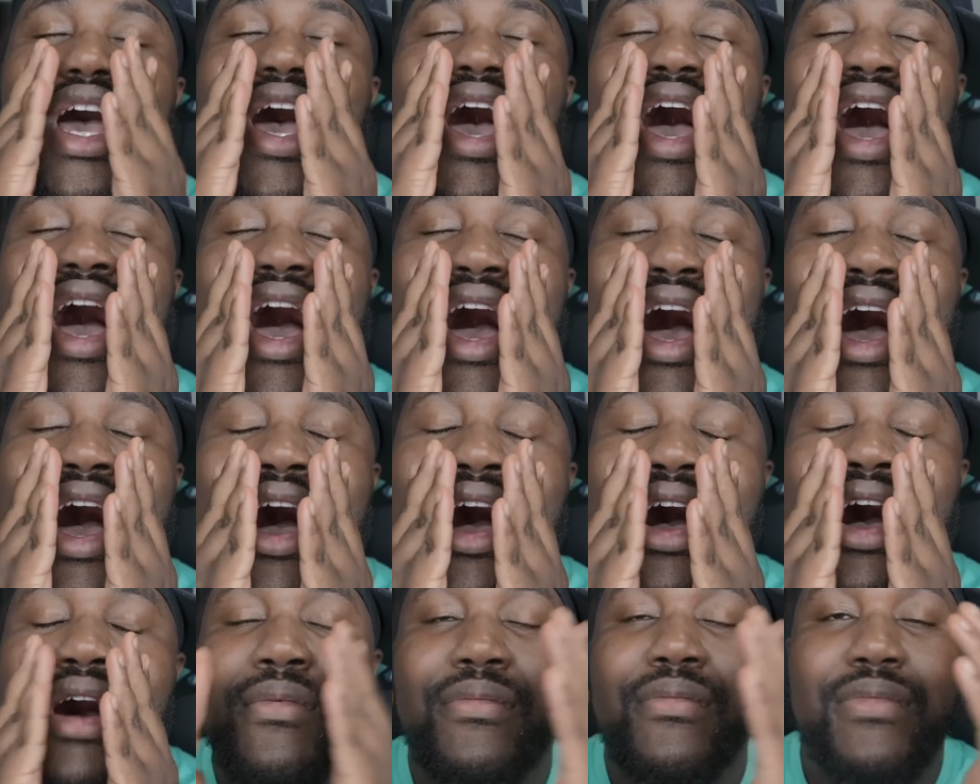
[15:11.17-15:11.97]

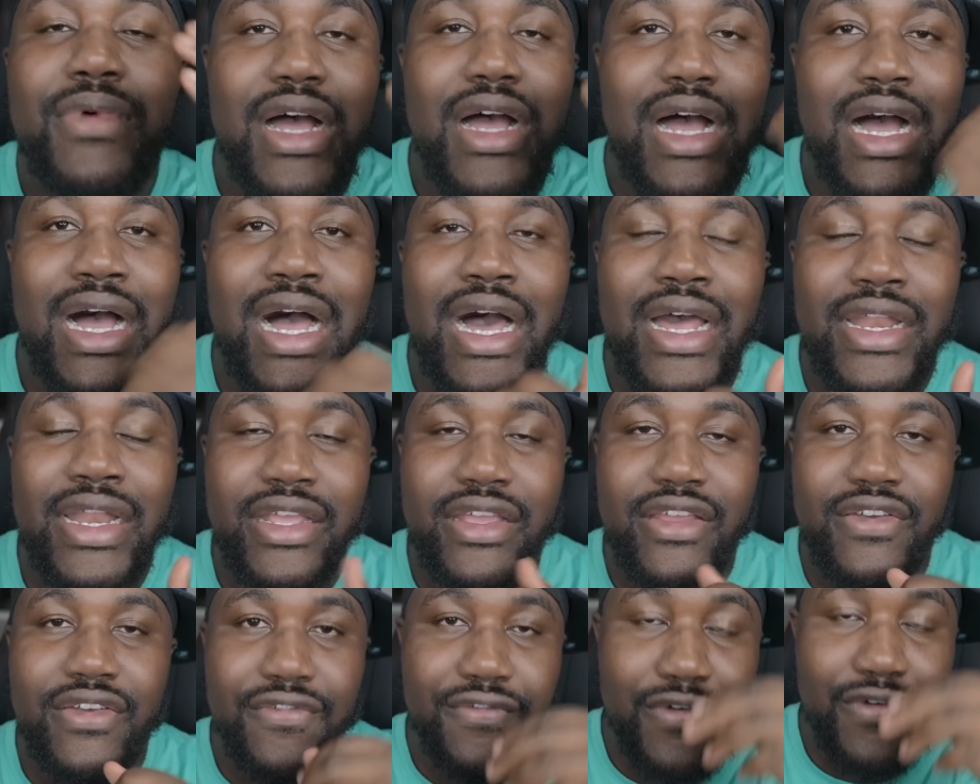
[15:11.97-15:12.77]
Out of
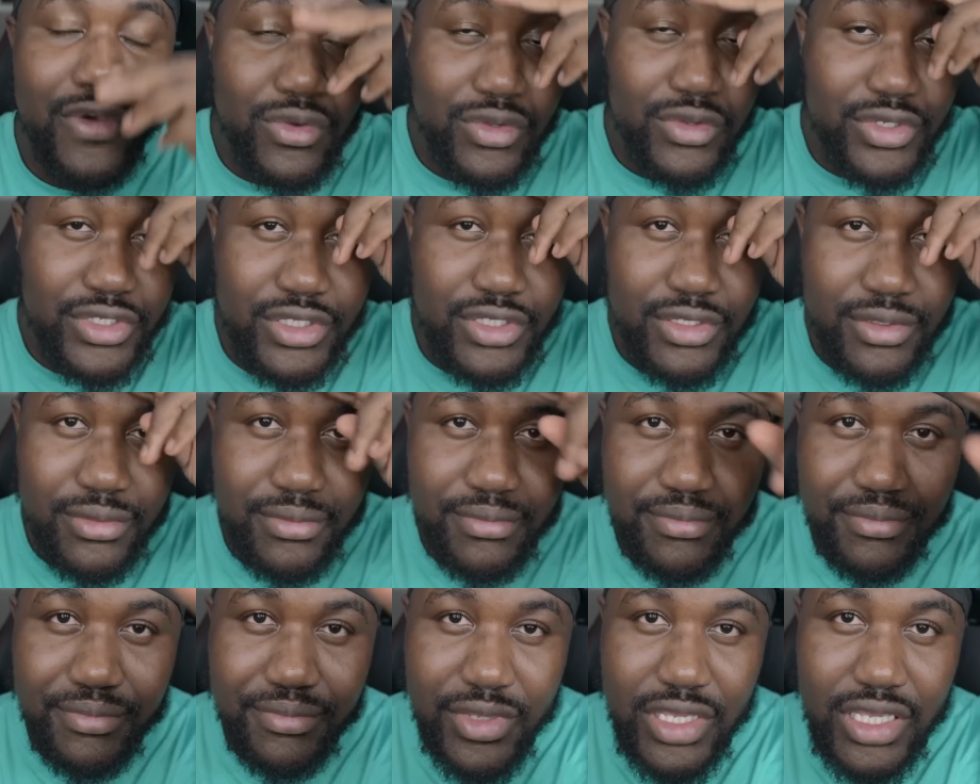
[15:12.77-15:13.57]
here, folks.
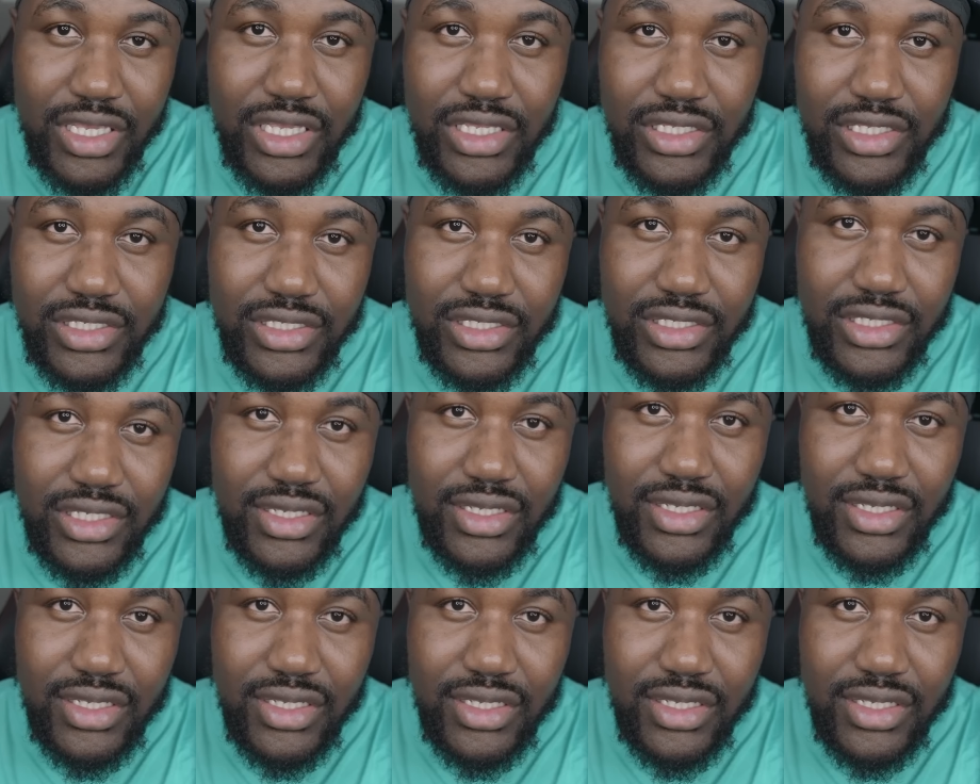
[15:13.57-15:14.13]
Peace.